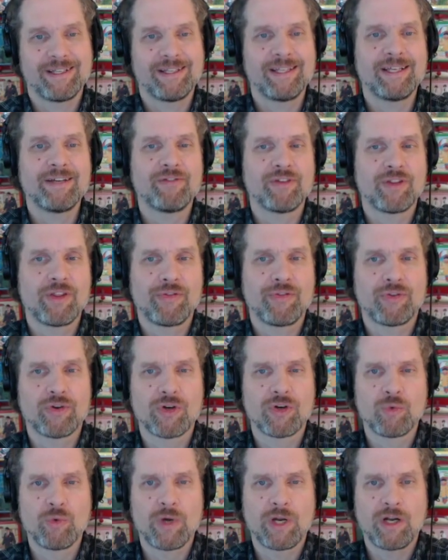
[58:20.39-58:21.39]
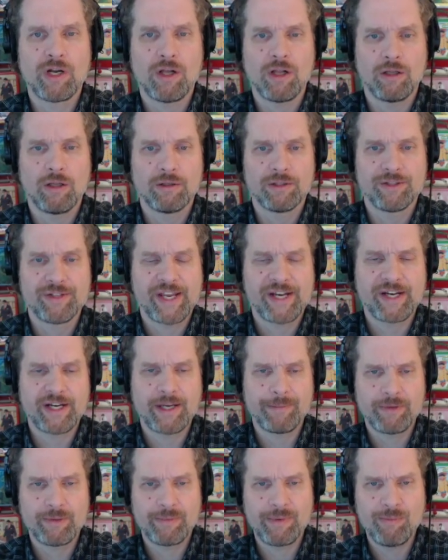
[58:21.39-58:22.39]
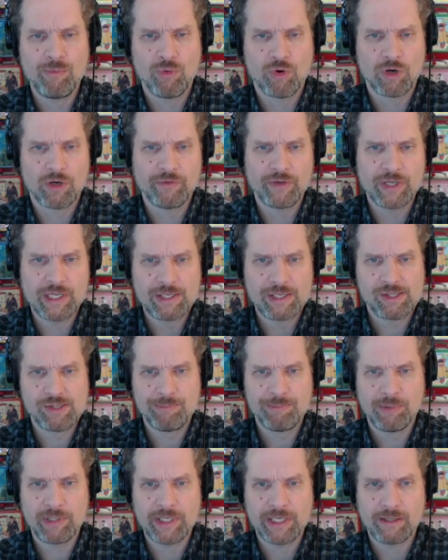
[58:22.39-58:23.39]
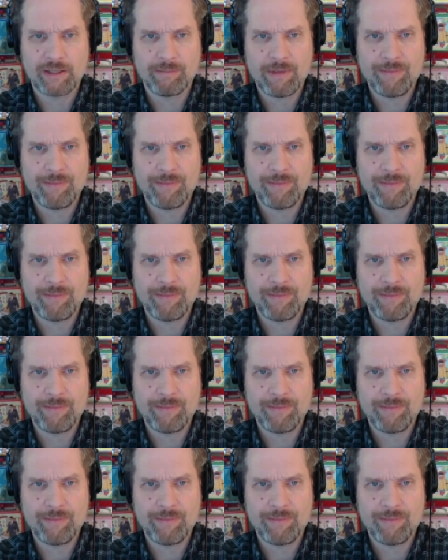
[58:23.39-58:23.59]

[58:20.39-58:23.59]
I think for the 3rd one, I'll set it up to be more of a split.